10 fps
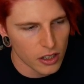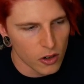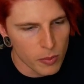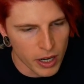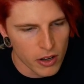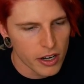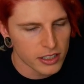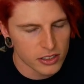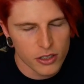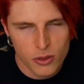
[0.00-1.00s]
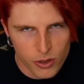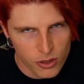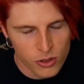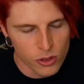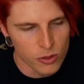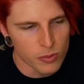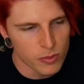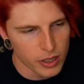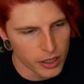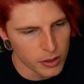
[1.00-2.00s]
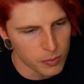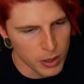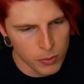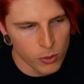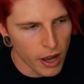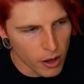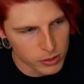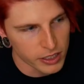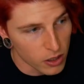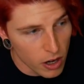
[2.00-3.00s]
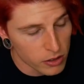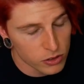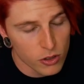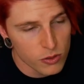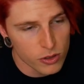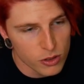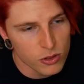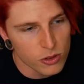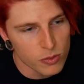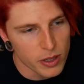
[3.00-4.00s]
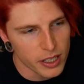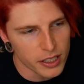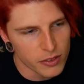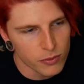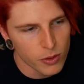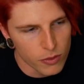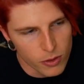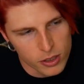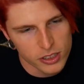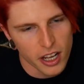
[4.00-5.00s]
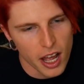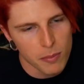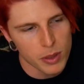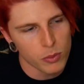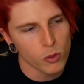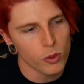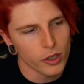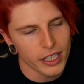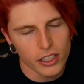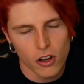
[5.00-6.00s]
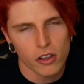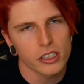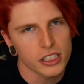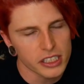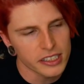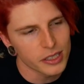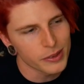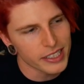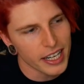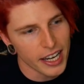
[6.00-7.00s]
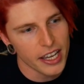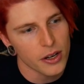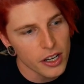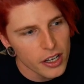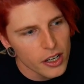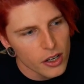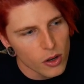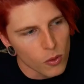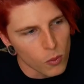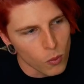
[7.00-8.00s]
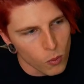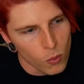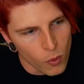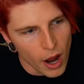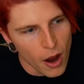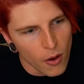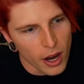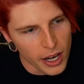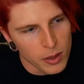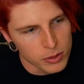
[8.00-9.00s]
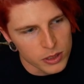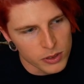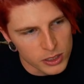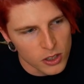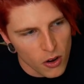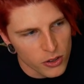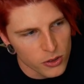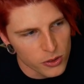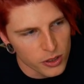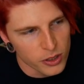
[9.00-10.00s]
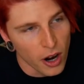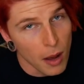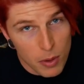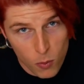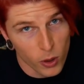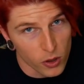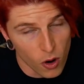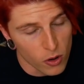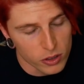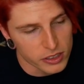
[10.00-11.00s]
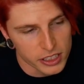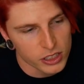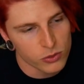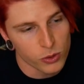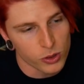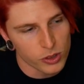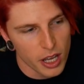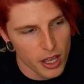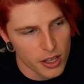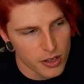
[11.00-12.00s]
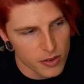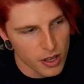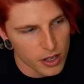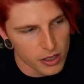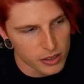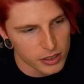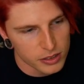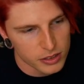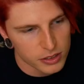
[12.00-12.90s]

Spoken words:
oh my God, I saw you on YouTube. And people out was like, oh, I saw you on YouTube. And for the first time, people were acknowledging and they were like, hey, wow, I can't believe I saw you. You know, I've been working hard on this for a